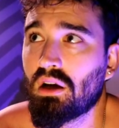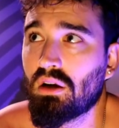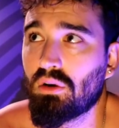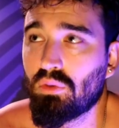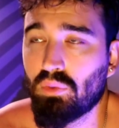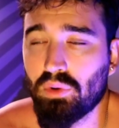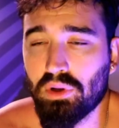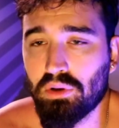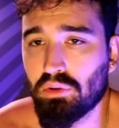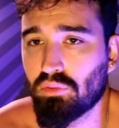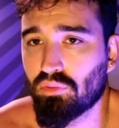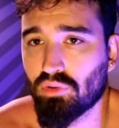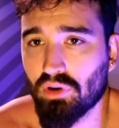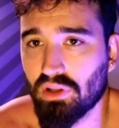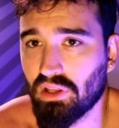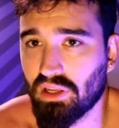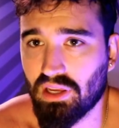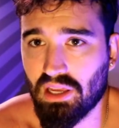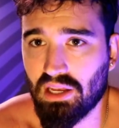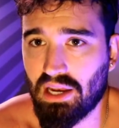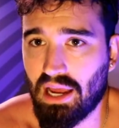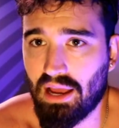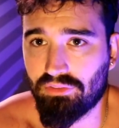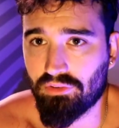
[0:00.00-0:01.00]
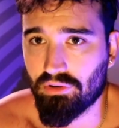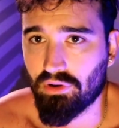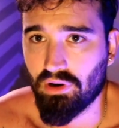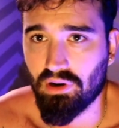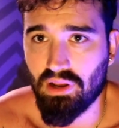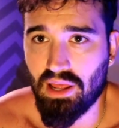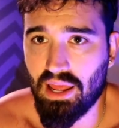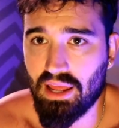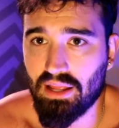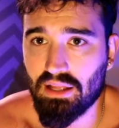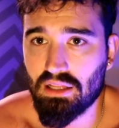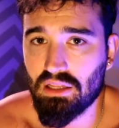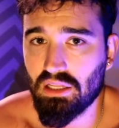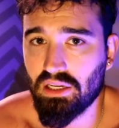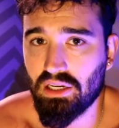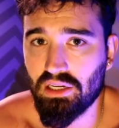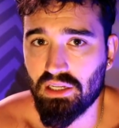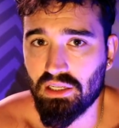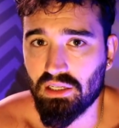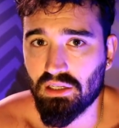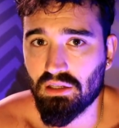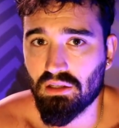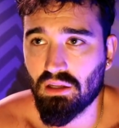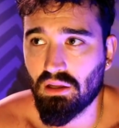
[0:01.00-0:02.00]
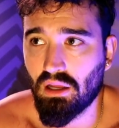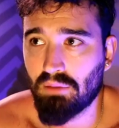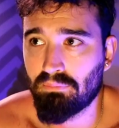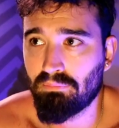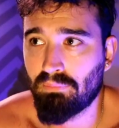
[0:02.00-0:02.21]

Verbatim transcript: We would really get after it, hand cleaning.